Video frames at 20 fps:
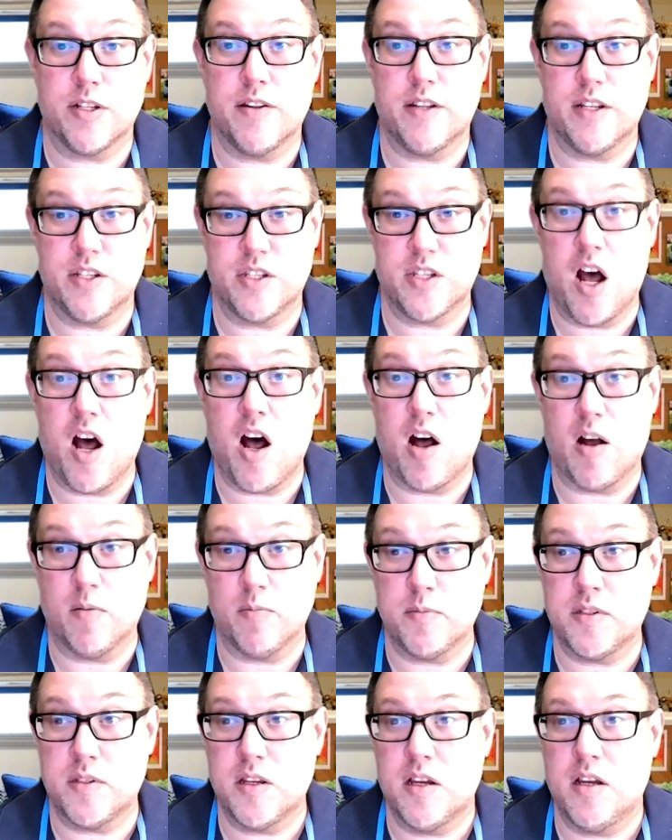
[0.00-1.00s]
the
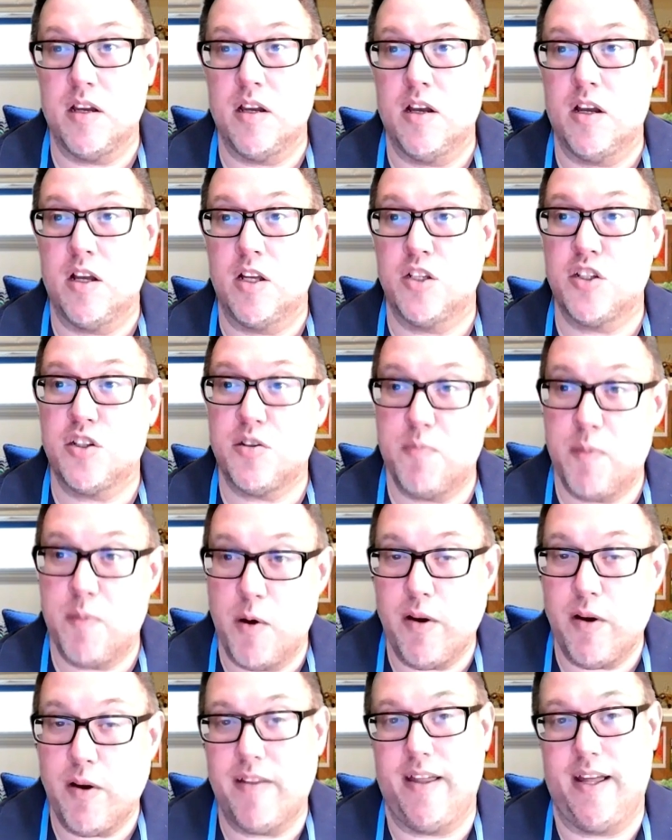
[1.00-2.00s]
Psalms,
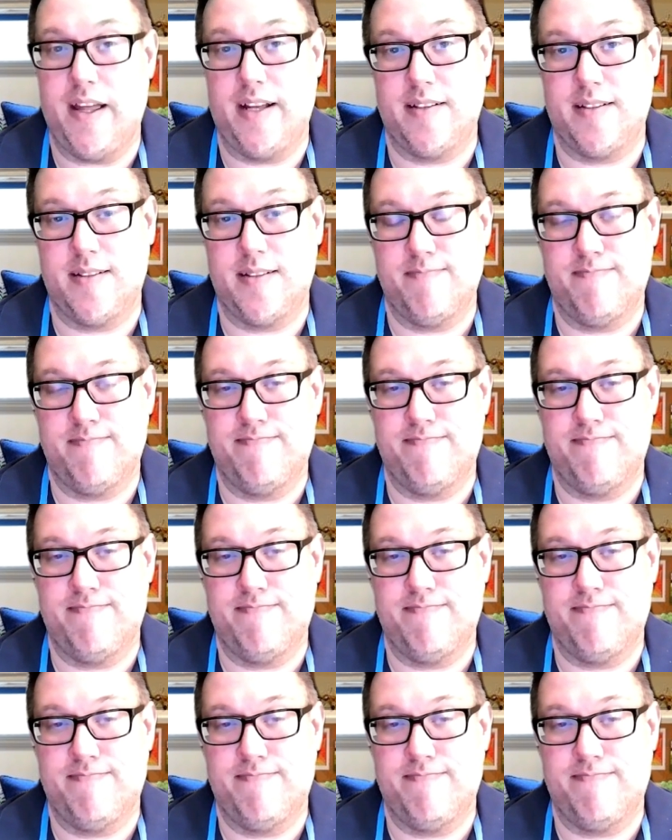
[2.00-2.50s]
spoke of this.